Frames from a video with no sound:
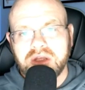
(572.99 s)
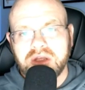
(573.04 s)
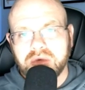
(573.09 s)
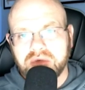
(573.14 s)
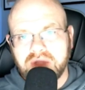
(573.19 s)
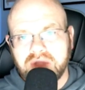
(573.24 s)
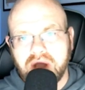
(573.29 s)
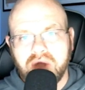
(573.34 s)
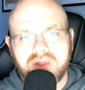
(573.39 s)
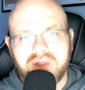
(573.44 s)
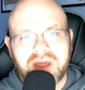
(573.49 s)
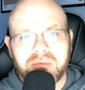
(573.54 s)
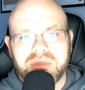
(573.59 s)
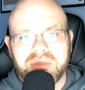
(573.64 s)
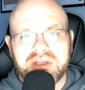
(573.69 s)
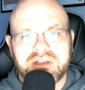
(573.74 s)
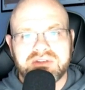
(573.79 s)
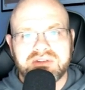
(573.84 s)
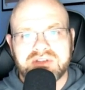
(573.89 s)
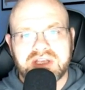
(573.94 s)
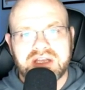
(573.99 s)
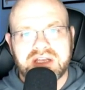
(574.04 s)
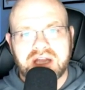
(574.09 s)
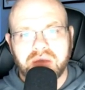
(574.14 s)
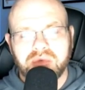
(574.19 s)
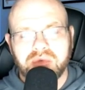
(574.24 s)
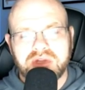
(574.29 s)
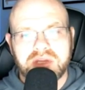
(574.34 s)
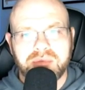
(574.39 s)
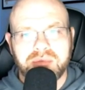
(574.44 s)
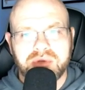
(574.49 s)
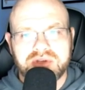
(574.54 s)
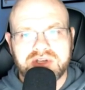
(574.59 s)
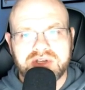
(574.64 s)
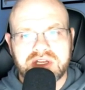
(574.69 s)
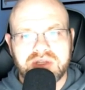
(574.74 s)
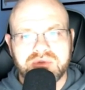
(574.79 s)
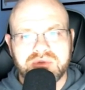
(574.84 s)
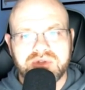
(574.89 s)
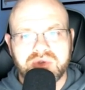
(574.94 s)
With all that being said, I really
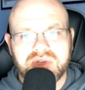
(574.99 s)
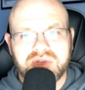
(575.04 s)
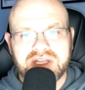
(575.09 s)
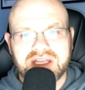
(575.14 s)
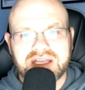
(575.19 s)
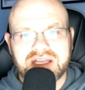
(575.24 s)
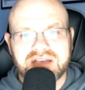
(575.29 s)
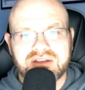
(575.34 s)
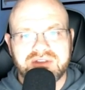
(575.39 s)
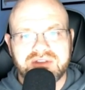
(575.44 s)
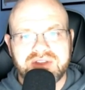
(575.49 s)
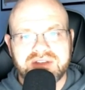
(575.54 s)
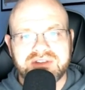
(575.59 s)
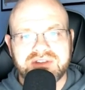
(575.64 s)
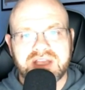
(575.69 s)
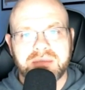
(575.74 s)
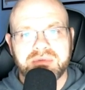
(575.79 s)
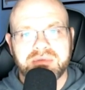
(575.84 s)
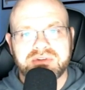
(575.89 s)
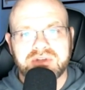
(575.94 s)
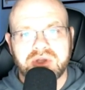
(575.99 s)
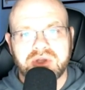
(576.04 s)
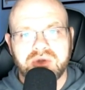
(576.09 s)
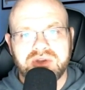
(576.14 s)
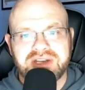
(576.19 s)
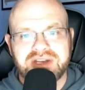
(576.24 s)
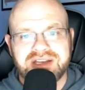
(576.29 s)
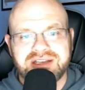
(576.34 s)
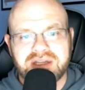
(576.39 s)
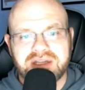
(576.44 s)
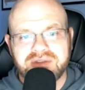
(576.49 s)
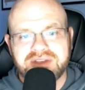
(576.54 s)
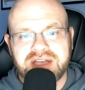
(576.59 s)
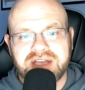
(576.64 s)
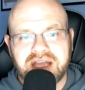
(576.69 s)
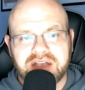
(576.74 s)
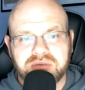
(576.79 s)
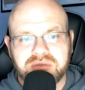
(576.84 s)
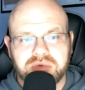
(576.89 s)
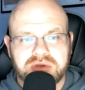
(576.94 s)
appreciate you tuning in to this episode. And until the
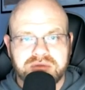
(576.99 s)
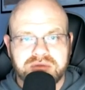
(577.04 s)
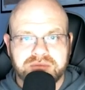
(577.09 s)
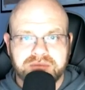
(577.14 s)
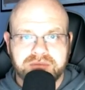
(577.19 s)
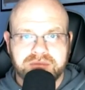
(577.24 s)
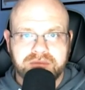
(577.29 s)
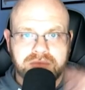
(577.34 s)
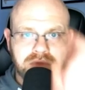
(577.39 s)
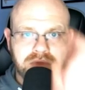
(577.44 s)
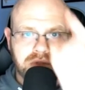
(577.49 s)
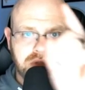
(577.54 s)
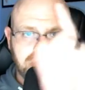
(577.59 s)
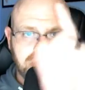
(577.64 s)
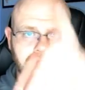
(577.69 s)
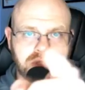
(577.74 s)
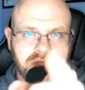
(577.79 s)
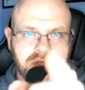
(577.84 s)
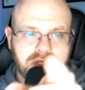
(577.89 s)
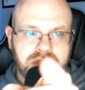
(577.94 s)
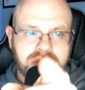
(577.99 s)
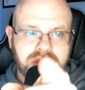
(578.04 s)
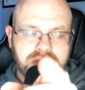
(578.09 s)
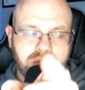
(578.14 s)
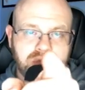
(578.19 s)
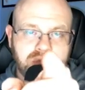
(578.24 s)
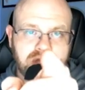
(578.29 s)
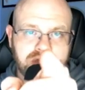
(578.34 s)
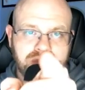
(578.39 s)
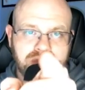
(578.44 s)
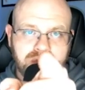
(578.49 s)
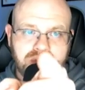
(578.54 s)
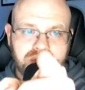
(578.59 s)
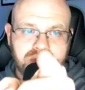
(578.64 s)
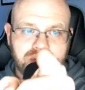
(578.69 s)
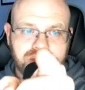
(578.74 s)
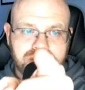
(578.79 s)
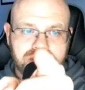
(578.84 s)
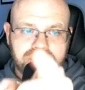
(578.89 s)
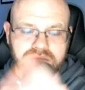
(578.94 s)
next one, Q Country Roads.